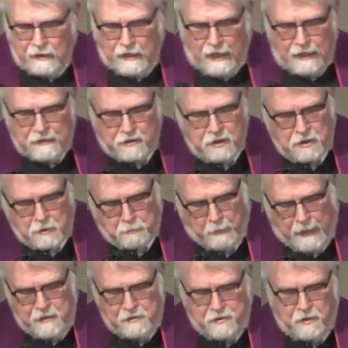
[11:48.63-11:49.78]
God
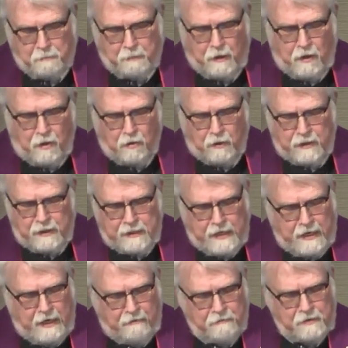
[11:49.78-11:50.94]
suspends the bow in the
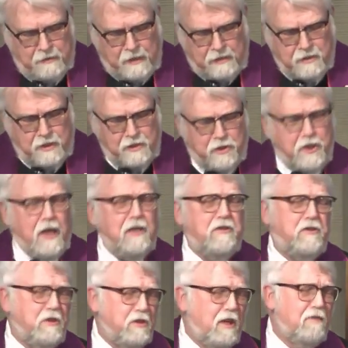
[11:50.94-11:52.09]
heavens as a
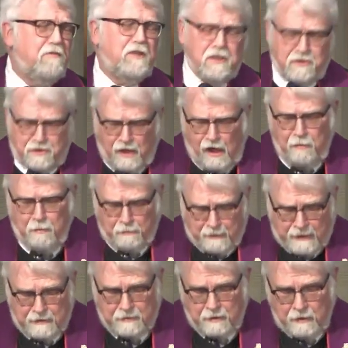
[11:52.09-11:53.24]
gesture of
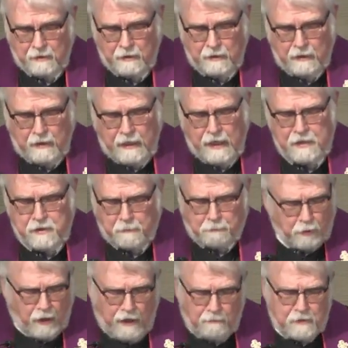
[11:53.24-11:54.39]
disarmament, as a
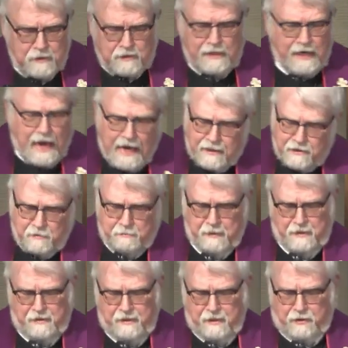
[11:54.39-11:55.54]
promise not to
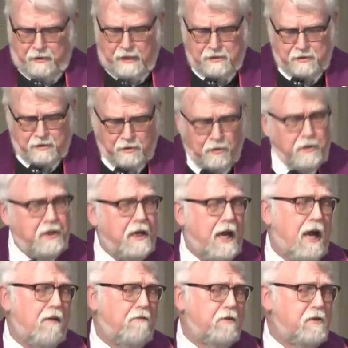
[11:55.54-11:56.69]
be the aggressor or the
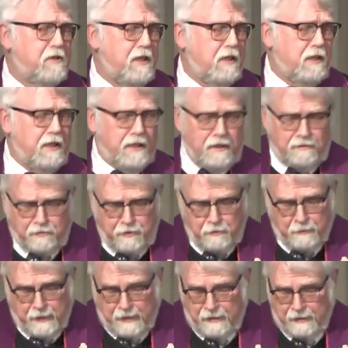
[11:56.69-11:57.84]
adversary of
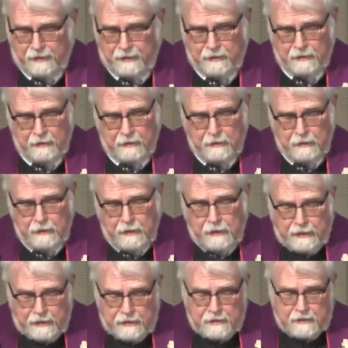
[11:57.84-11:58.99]
humanity.
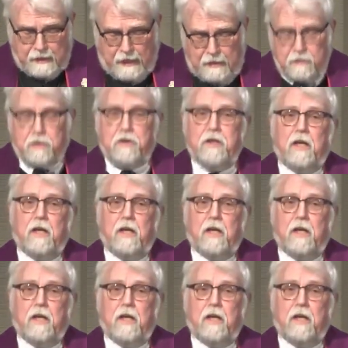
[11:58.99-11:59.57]
It is God's